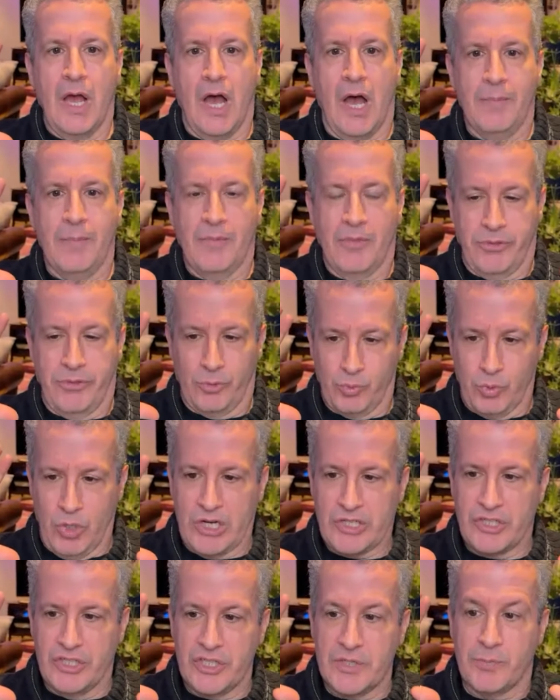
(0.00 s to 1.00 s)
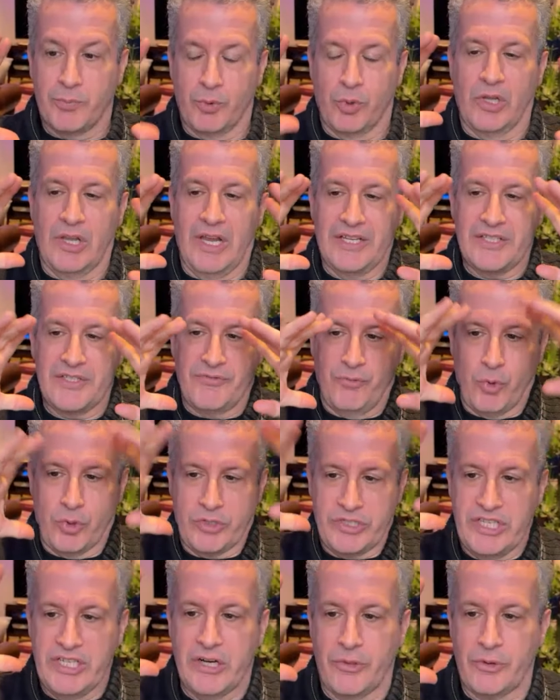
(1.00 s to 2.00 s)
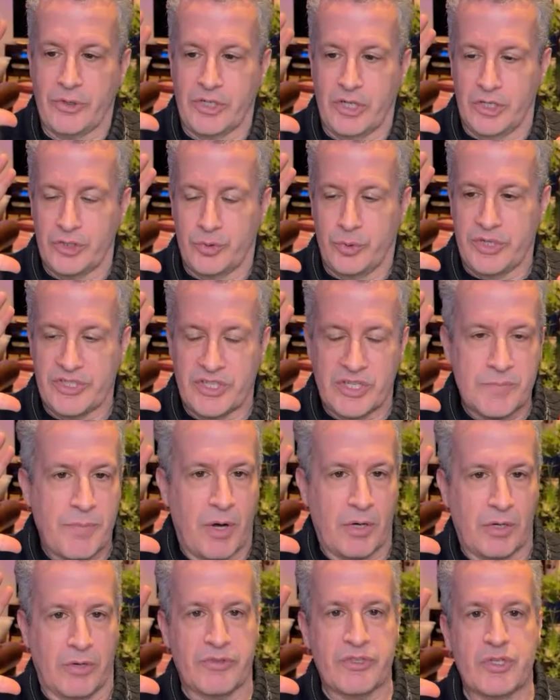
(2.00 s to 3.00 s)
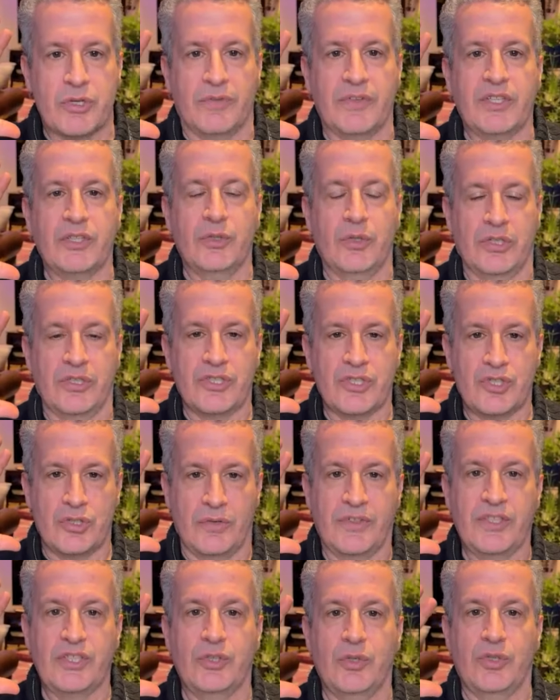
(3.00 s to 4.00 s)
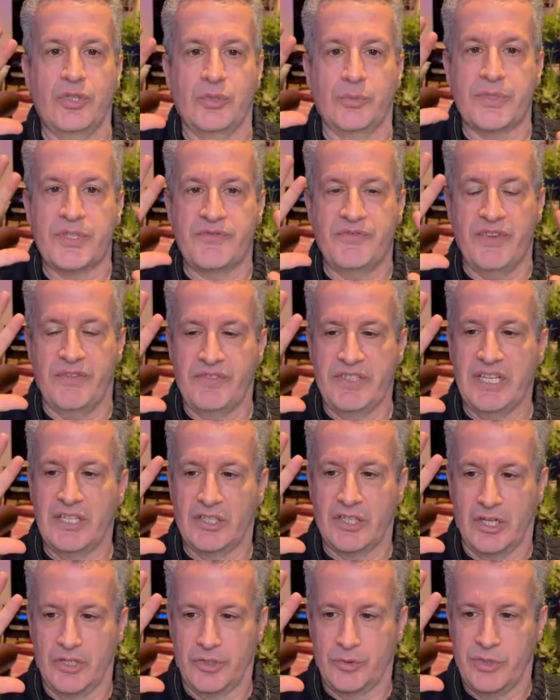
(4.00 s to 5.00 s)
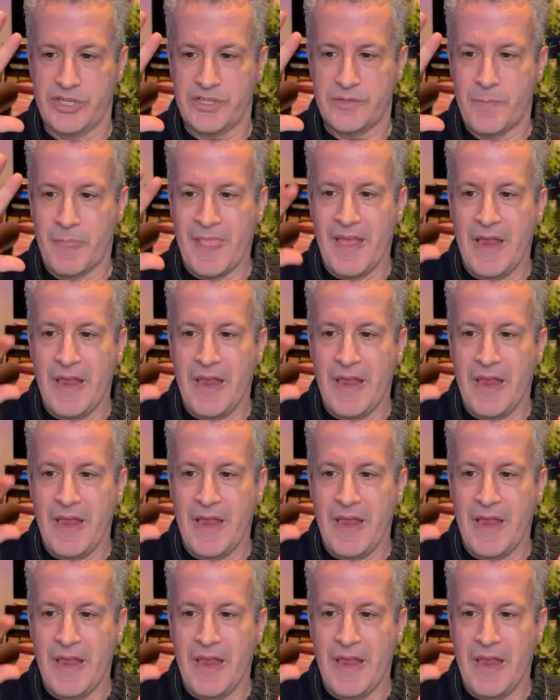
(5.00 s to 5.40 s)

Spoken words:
the Russians brutalized 14 other countries as part of the Soviet Union. The Soviet Union was 15 countries.